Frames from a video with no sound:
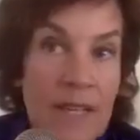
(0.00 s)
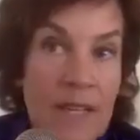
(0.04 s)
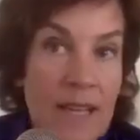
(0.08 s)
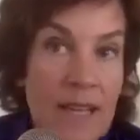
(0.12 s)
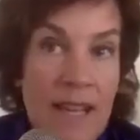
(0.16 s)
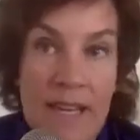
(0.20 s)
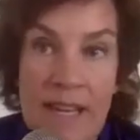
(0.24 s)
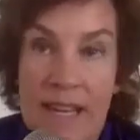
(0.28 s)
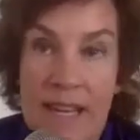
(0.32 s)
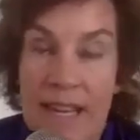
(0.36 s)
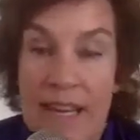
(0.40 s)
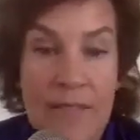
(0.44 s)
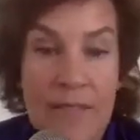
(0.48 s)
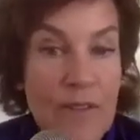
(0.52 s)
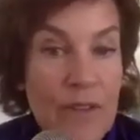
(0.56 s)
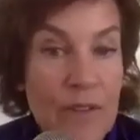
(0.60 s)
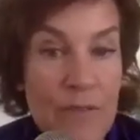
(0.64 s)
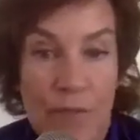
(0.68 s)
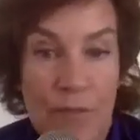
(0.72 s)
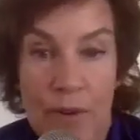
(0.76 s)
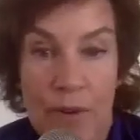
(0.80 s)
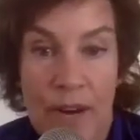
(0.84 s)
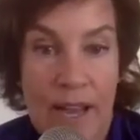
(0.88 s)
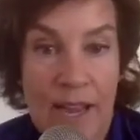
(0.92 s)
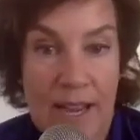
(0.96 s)
and even
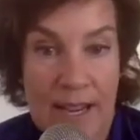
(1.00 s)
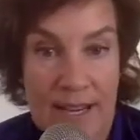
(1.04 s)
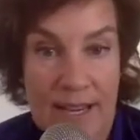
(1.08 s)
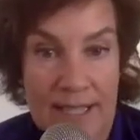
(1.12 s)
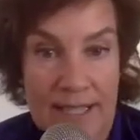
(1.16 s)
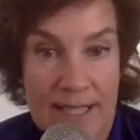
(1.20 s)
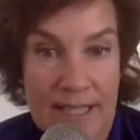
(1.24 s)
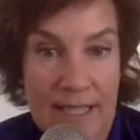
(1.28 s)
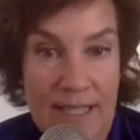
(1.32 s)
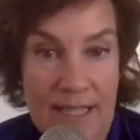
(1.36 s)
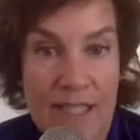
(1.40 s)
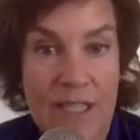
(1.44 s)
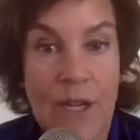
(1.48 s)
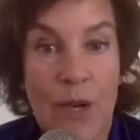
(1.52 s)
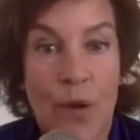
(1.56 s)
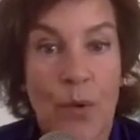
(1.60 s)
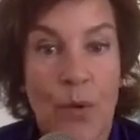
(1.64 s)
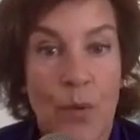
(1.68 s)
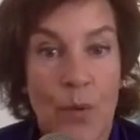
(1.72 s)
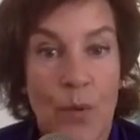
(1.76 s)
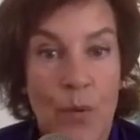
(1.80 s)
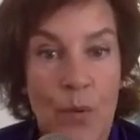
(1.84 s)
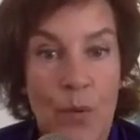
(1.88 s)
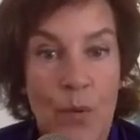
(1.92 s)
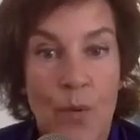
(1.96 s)
for us, so
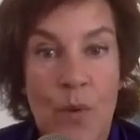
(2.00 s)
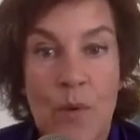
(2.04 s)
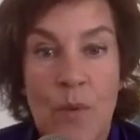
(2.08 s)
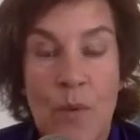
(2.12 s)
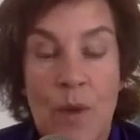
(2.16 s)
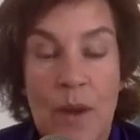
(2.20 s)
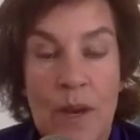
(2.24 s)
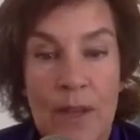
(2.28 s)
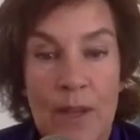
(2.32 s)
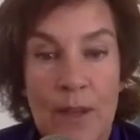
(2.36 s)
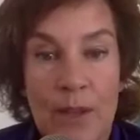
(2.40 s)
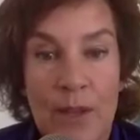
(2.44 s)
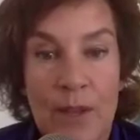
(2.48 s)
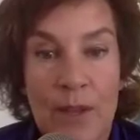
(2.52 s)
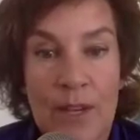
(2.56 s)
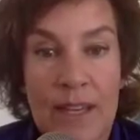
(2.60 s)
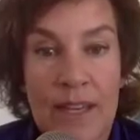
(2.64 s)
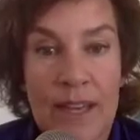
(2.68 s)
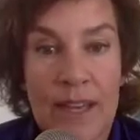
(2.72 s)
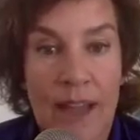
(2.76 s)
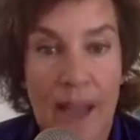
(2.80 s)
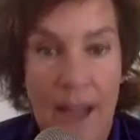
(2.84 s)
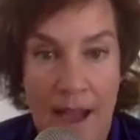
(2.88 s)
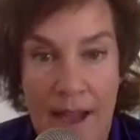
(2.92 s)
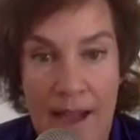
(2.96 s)
we want to look
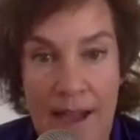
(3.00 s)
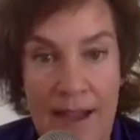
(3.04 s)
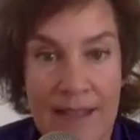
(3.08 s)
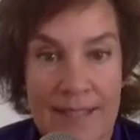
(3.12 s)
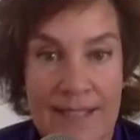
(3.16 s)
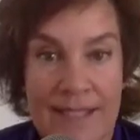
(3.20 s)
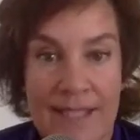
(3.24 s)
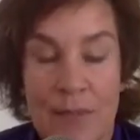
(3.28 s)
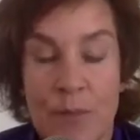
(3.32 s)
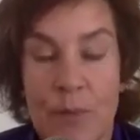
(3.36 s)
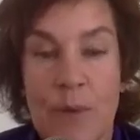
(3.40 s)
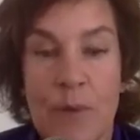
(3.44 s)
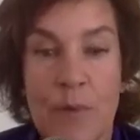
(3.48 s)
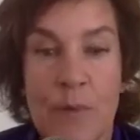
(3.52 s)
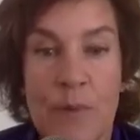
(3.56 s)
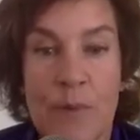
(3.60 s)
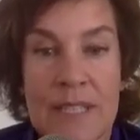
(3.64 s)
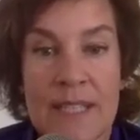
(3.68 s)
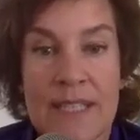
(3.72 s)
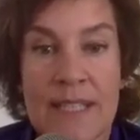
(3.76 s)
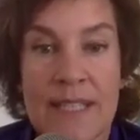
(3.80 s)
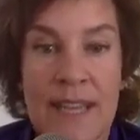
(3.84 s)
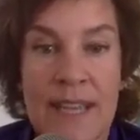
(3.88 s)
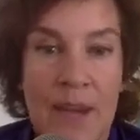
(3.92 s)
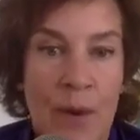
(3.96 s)
at us and we want to
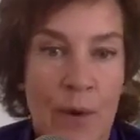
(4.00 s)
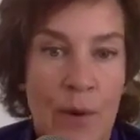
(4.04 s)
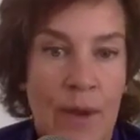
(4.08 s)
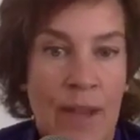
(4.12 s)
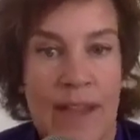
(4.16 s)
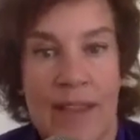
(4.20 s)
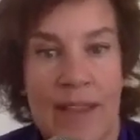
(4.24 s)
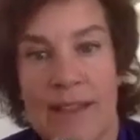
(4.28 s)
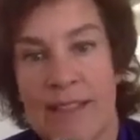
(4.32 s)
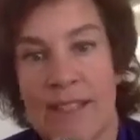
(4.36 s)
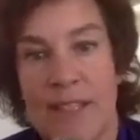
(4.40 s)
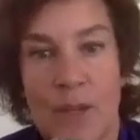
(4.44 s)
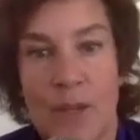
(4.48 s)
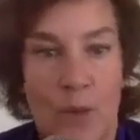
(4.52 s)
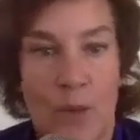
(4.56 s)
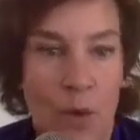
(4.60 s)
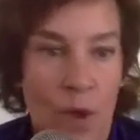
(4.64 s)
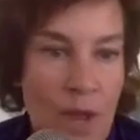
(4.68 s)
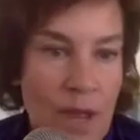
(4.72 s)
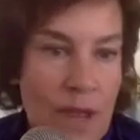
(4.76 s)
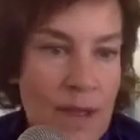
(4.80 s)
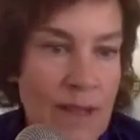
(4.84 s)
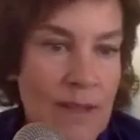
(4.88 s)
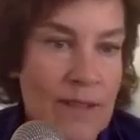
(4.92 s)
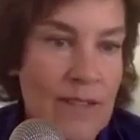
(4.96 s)
say, okay, so
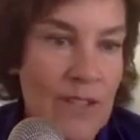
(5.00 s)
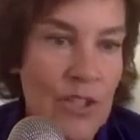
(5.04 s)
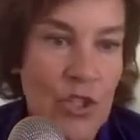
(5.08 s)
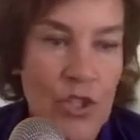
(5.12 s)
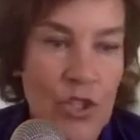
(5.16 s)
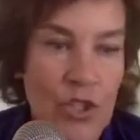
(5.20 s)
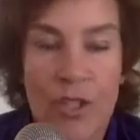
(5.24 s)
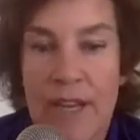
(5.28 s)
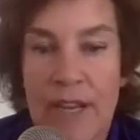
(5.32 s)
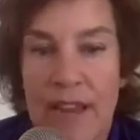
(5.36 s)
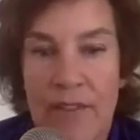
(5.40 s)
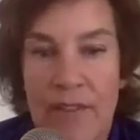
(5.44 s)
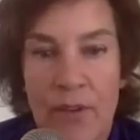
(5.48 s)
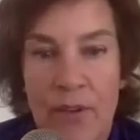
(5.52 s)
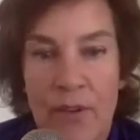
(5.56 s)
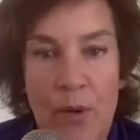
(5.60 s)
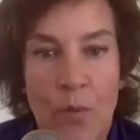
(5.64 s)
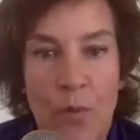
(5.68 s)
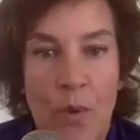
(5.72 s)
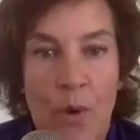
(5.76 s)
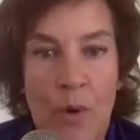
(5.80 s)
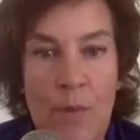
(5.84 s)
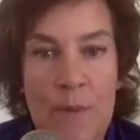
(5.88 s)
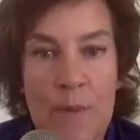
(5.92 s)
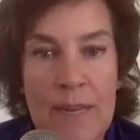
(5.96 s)
should every
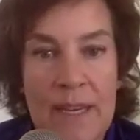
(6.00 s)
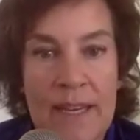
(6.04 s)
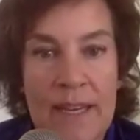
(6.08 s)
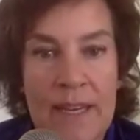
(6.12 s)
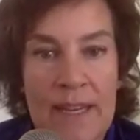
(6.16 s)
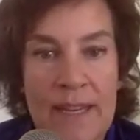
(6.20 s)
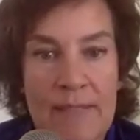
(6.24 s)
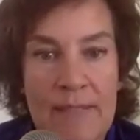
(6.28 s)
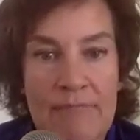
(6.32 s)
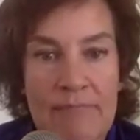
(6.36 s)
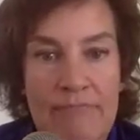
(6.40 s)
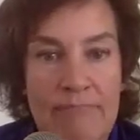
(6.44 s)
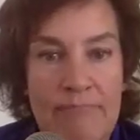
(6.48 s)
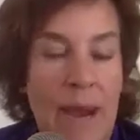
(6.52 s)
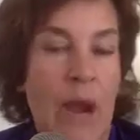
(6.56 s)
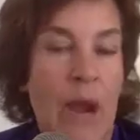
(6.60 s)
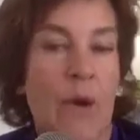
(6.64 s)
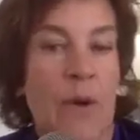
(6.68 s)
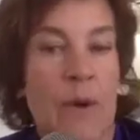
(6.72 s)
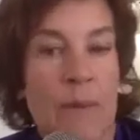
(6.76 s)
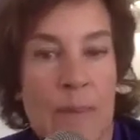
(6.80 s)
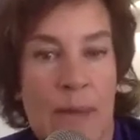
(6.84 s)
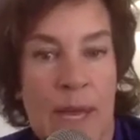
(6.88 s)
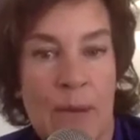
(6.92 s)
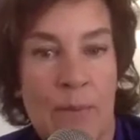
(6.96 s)
woman in
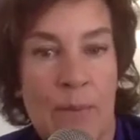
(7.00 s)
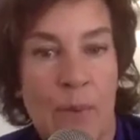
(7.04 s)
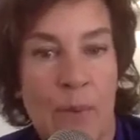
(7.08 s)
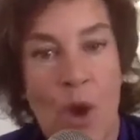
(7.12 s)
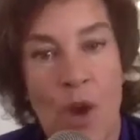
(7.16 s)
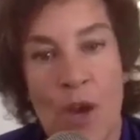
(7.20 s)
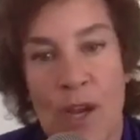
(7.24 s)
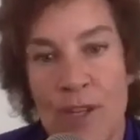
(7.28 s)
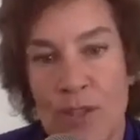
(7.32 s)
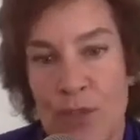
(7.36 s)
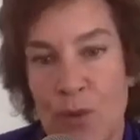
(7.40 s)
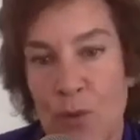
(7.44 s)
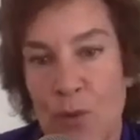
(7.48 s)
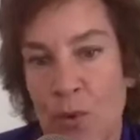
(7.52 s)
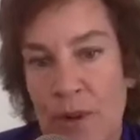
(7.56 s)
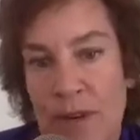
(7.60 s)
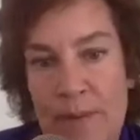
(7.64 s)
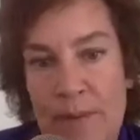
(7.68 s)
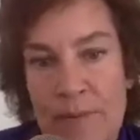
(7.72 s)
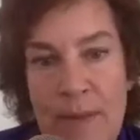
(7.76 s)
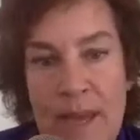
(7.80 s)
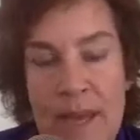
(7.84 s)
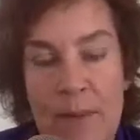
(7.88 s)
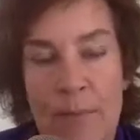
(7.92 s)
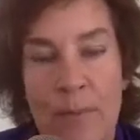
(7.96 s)
perimenopause or in
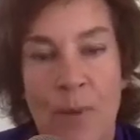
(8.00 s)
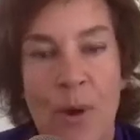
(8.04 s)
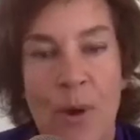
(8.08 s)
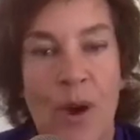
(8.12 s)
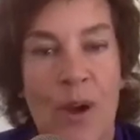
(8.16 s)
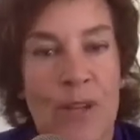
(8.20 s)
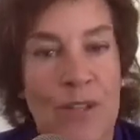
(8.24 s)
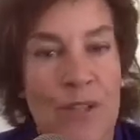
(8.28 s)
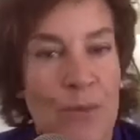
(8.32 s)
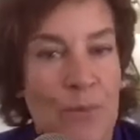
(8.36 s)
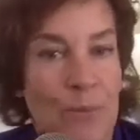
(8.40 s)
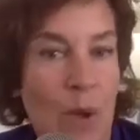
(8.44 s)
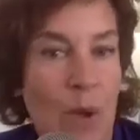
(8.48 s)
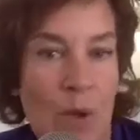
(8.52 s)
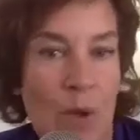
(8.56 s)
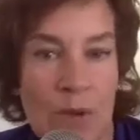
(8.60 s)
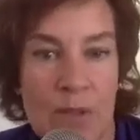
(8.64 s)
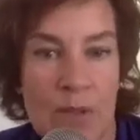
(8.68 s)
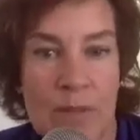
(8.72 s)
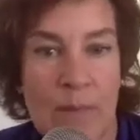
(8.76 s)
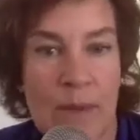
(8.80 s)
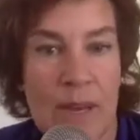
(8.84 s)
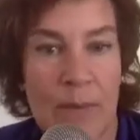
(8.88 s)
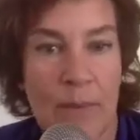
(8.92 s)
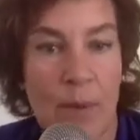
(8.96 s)
menopause or
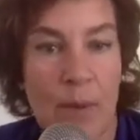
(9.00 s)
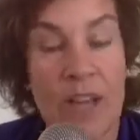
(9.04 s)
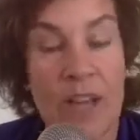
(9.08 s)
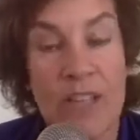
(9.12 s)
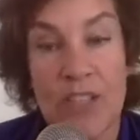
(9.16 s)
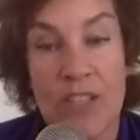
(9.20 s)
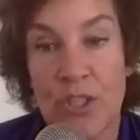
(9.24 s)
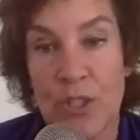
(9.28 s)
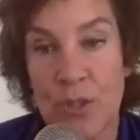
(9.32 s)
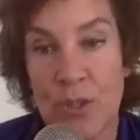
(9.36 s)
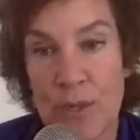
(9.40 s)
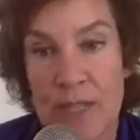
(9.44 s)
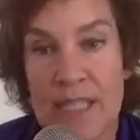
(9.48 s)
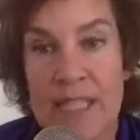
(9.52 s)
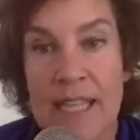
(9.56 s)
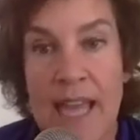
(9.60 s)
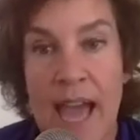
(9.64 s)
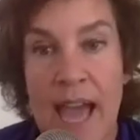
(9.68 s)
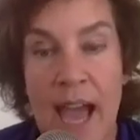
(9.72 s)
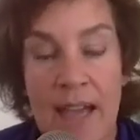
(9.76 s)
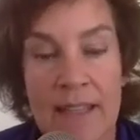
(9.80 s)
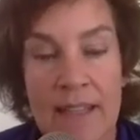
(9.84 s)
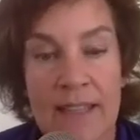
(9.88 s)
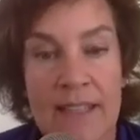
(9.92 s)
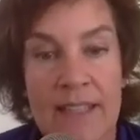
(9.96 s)
postmenopause do
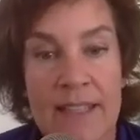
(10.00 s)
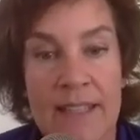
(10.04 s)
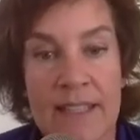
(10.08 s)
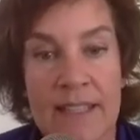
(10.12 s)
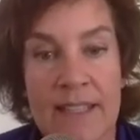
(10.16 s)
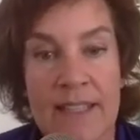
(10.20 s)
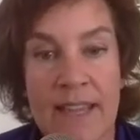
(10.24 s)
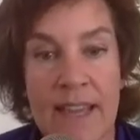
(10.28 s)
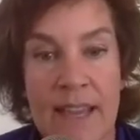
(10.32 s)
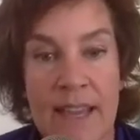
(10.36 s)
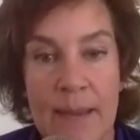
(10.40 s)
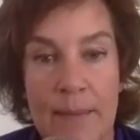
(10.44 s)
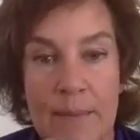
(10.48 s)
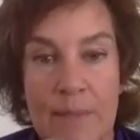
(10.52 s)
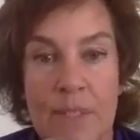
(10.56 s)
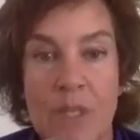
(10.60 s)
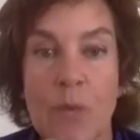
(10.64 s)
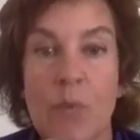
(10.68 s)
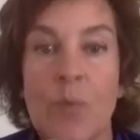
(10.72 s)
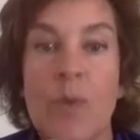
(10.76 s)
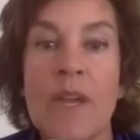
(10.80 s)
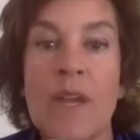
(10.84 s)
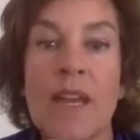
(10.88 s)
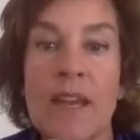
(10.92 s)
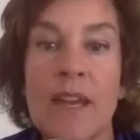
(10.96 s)
exactly the same? So
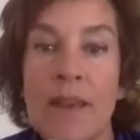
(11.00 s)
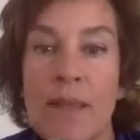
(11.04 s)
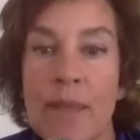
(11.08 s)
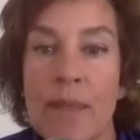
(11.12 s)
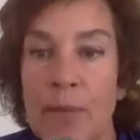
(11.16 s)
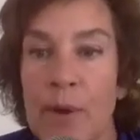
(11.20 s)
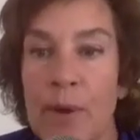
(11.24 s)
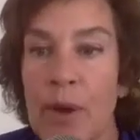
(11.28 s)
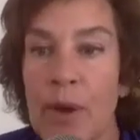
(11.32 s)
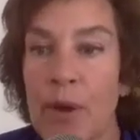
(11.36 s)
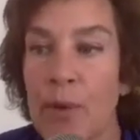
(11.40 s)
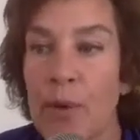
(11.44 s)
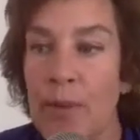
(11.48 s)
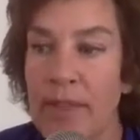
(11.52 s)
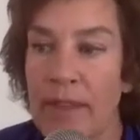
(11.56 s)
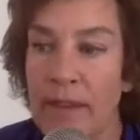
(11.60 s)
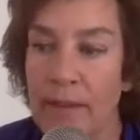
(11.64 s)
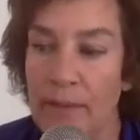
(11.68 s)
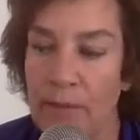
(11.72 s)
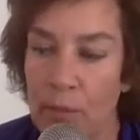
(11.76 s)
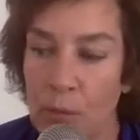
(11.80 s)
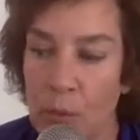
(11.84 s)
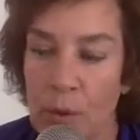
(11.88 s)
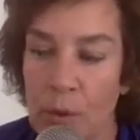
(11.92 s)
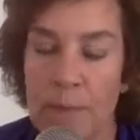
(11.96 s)
we can throw the
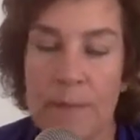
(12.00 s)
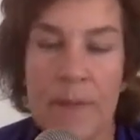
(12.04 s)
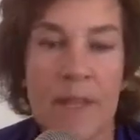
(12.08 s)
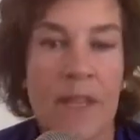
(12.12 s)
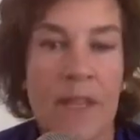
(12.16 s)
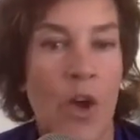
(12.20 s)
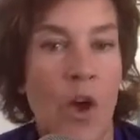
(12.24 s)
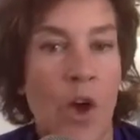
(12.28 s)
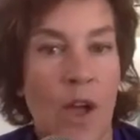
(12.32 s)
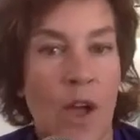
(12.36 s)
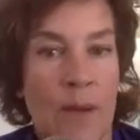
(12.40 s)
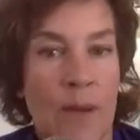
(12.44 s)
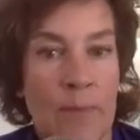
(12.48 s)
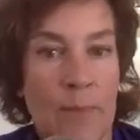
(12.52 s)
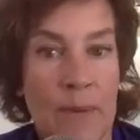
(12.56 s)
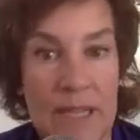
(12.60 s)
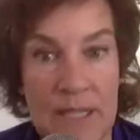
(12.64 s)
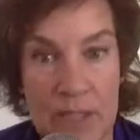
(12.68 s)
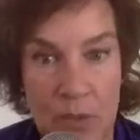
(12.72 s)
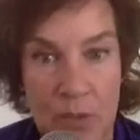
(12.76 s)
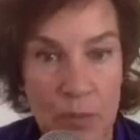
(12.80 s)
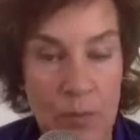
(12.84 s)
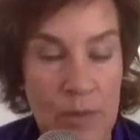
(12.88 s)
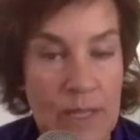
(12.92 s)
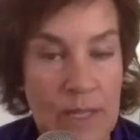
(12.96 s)
formula on, but
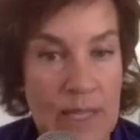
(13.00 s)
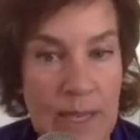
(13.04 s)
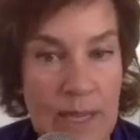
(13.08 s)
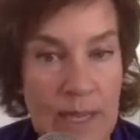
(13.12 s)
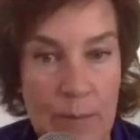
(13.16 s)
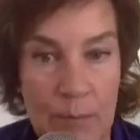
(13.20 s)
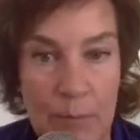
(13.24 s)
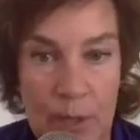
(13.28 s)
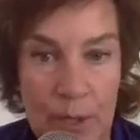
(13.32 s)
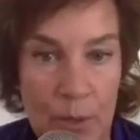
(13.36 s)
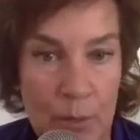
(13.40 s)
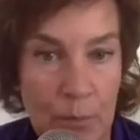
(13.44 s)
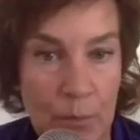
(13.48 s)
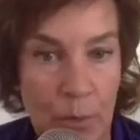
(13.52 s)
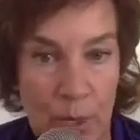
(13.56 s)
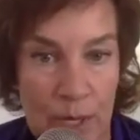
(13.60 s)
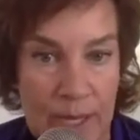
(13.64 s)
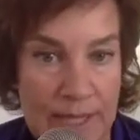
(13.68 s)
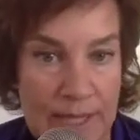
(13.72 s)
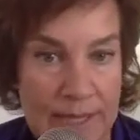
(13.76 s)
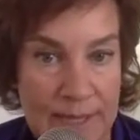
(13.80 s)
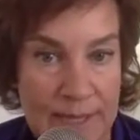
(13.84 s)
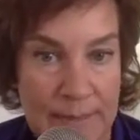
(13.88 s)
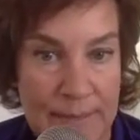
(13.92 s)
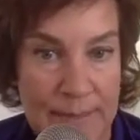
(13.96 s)
it's really a
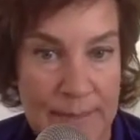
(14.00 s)
blueprint.